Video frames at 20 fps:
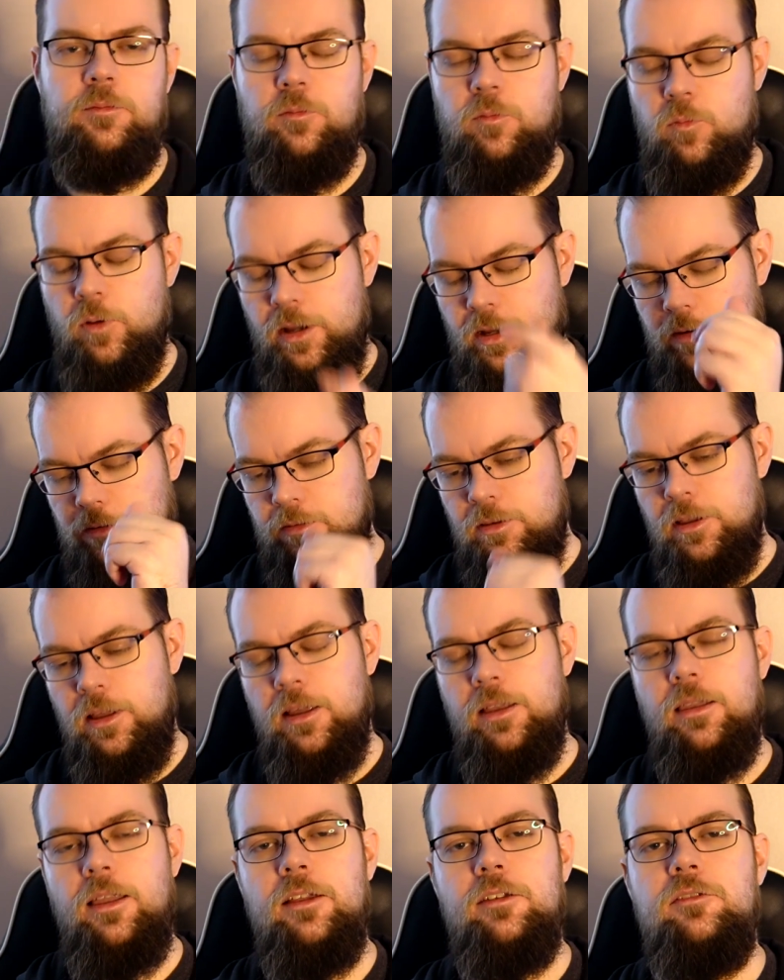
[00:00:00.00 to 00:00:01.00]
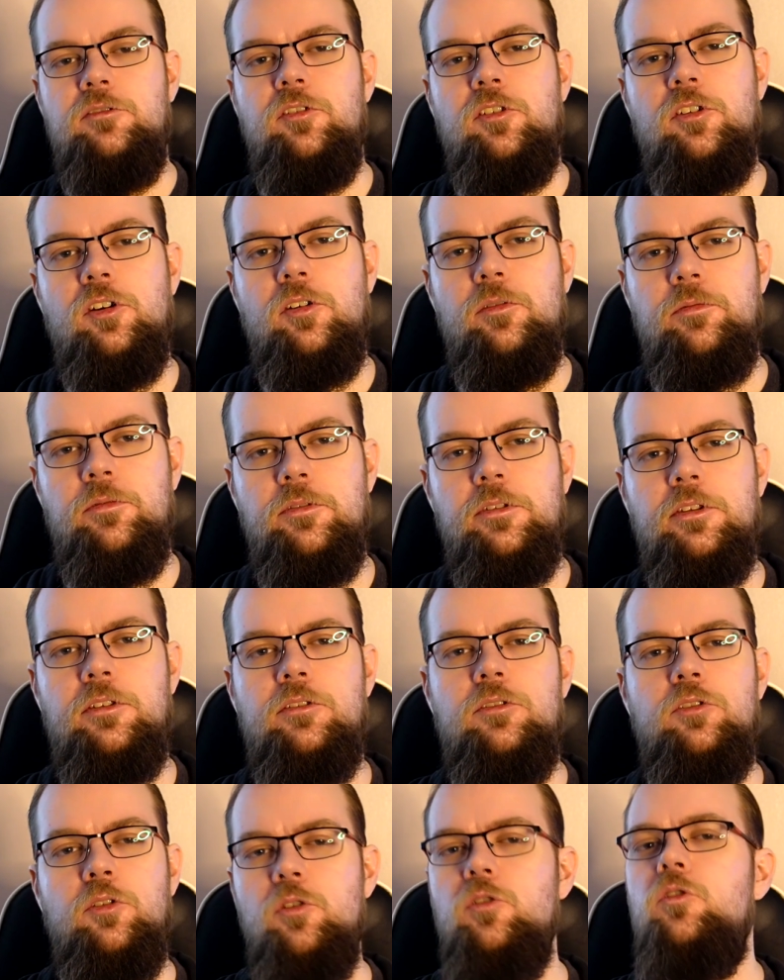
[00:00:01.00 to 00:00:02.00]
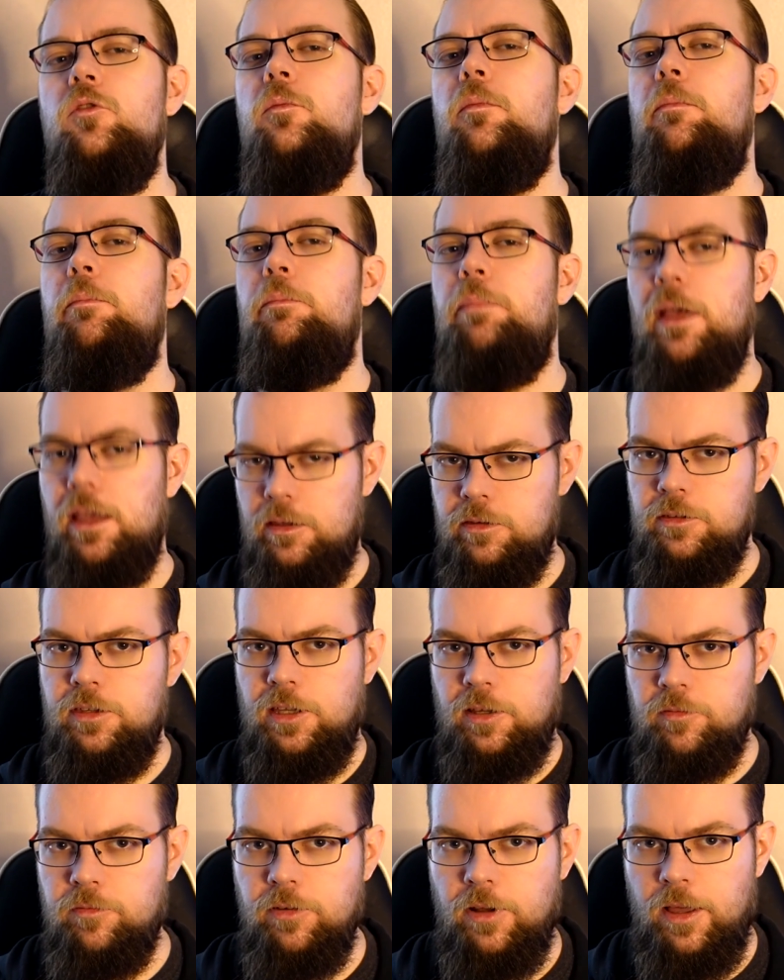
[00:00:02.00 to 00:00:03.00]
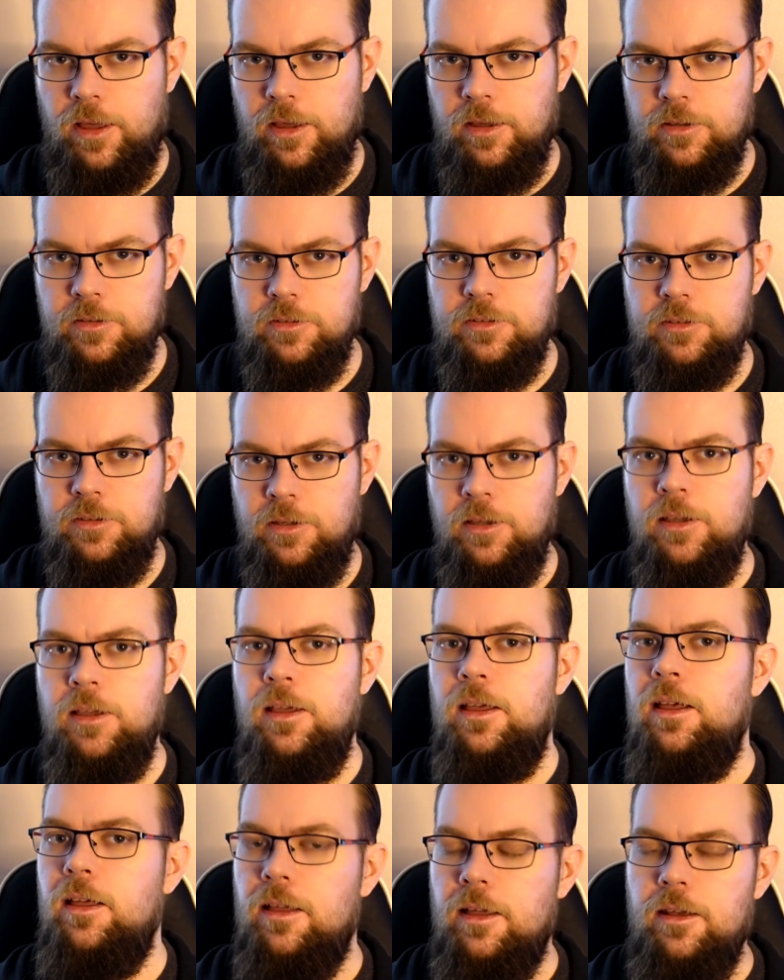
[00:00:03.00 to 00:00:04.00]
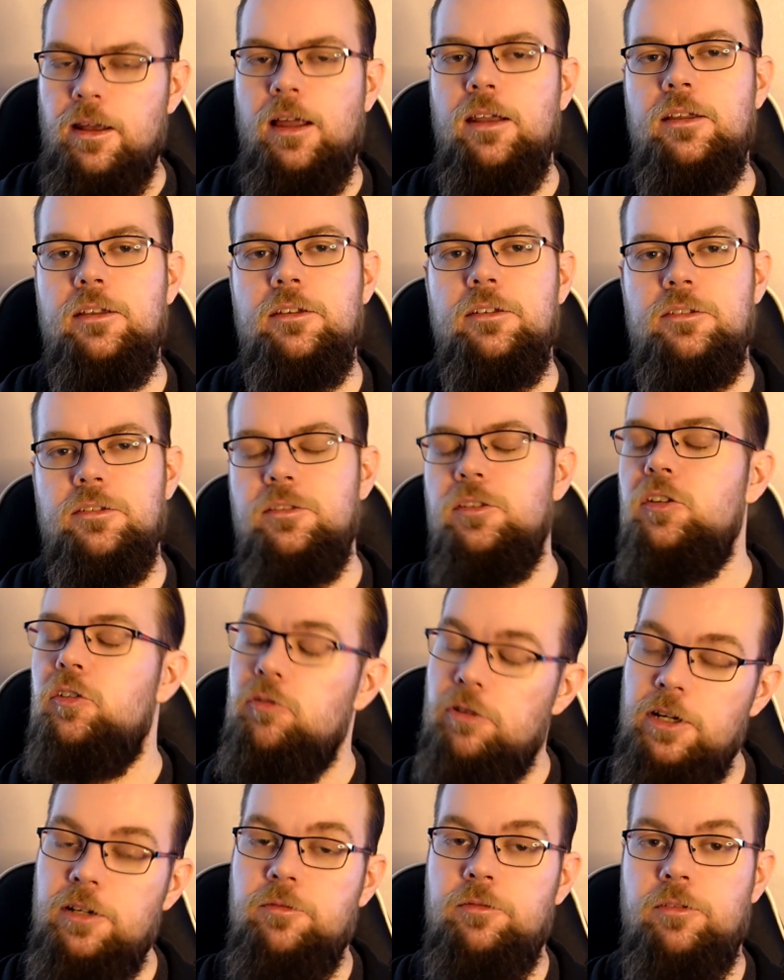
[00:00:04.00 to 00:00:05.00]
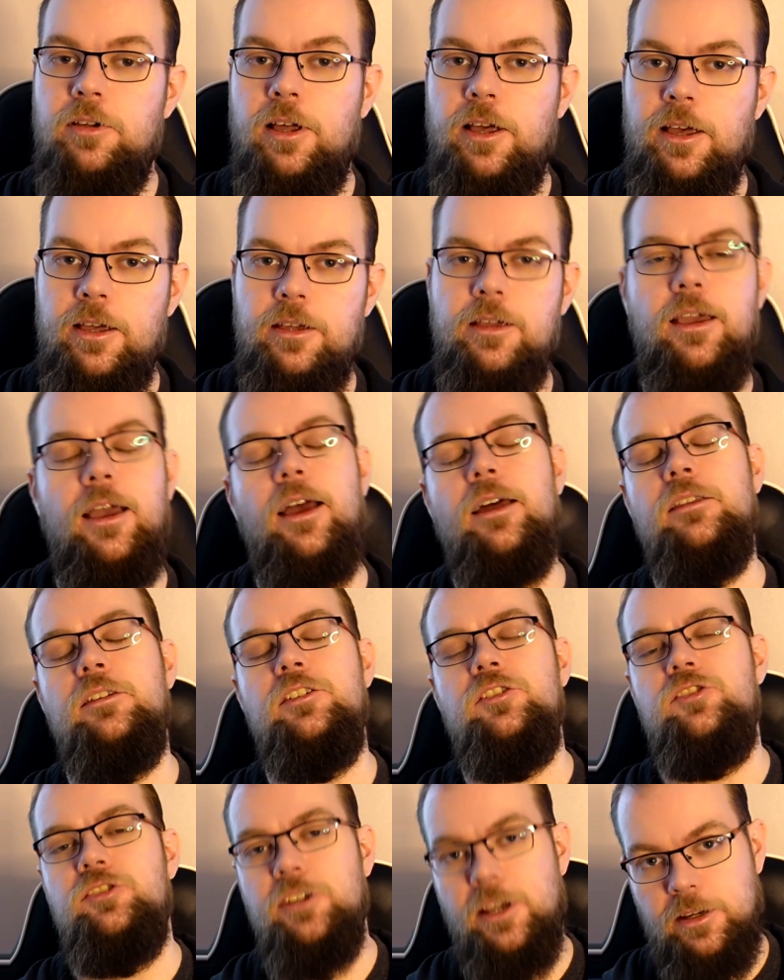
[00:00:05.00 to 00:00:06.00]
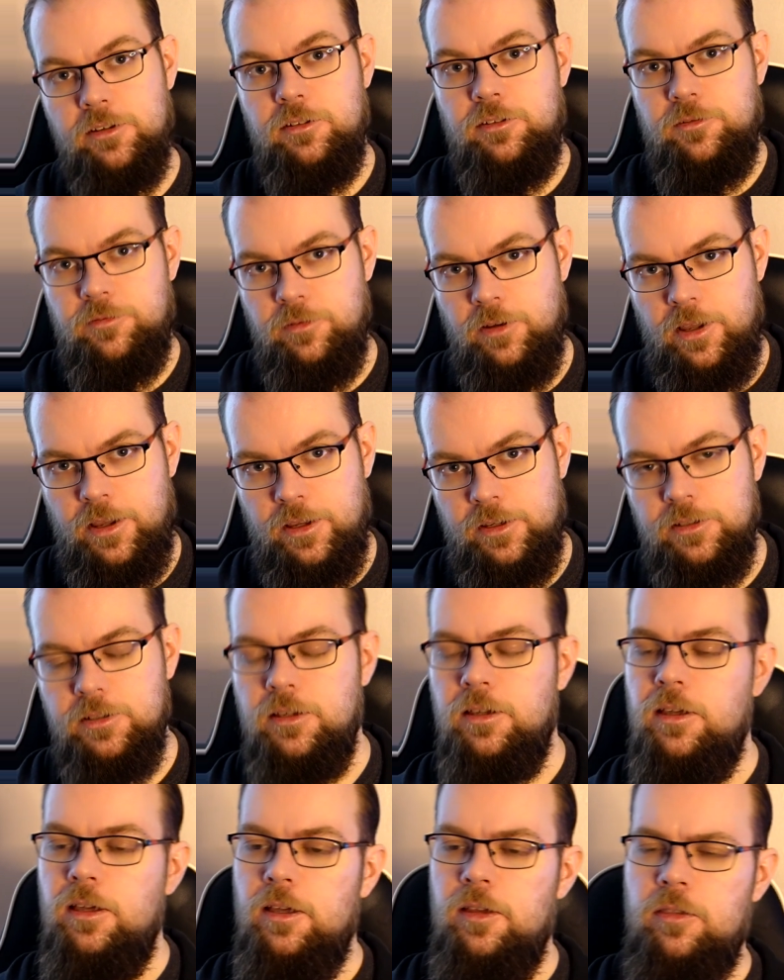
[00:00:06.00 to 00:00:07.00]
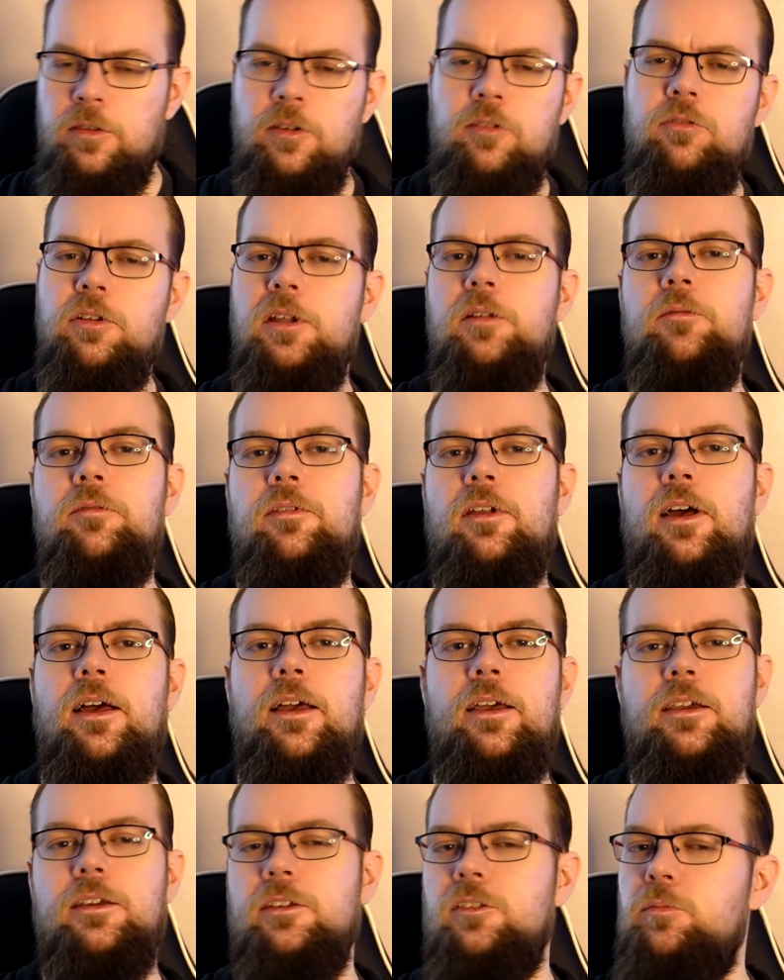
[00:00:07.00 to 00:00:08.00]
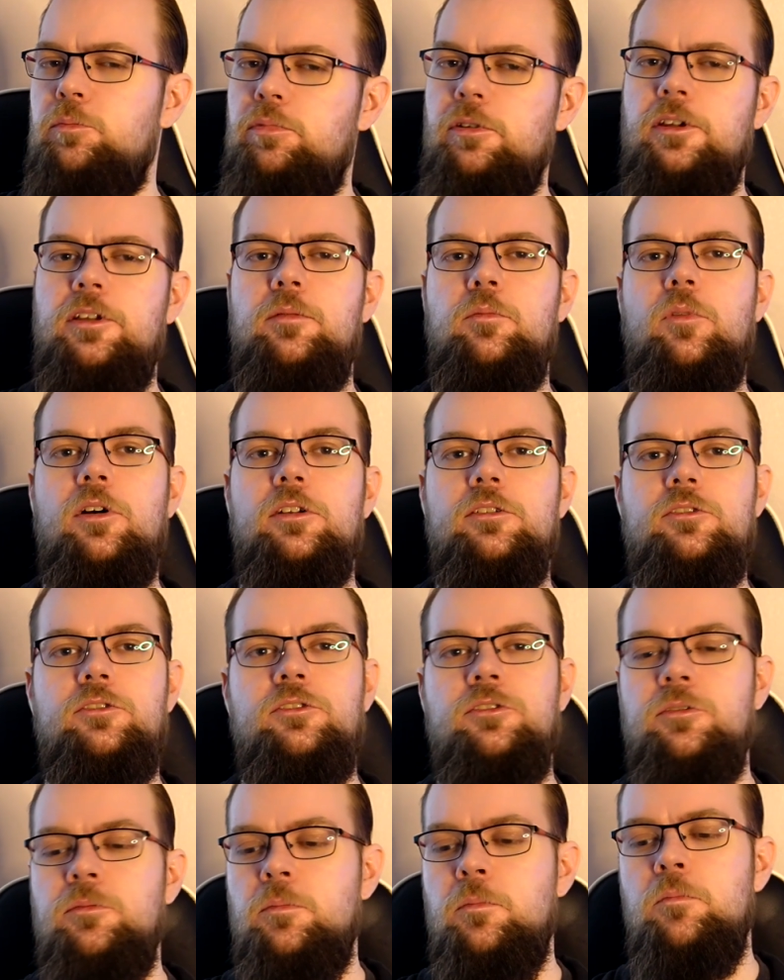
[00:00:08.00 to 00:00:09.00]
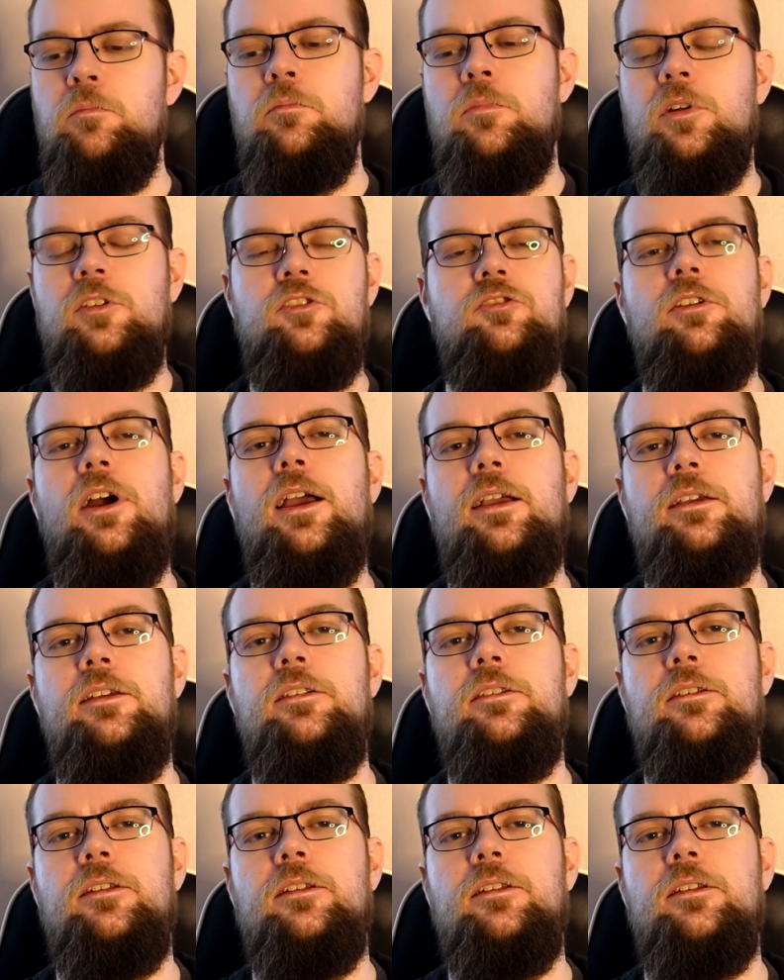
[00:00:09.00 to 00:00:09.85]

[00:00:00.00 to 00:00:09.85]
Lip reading: Well, let's start off with the two basic flags, and that is the green flag and the checkered flag. The green flag is pretty much track is